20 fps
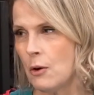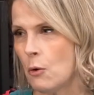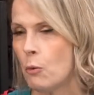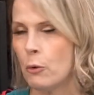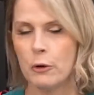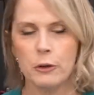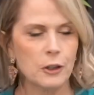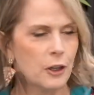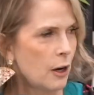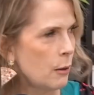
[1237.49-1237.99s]

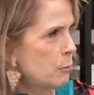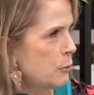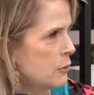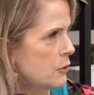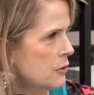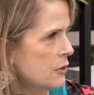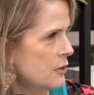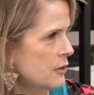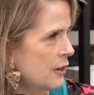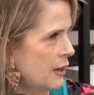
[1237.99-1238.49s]
We're in
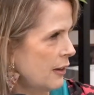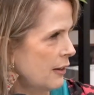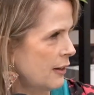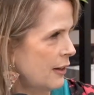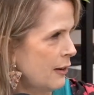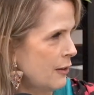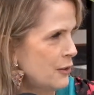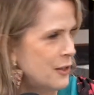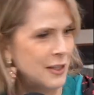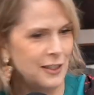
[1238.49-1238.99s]
couples
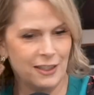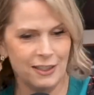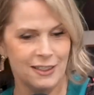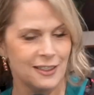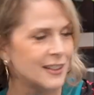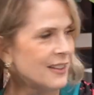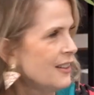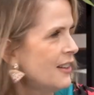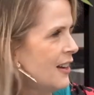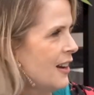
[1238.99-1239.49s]
counseling. I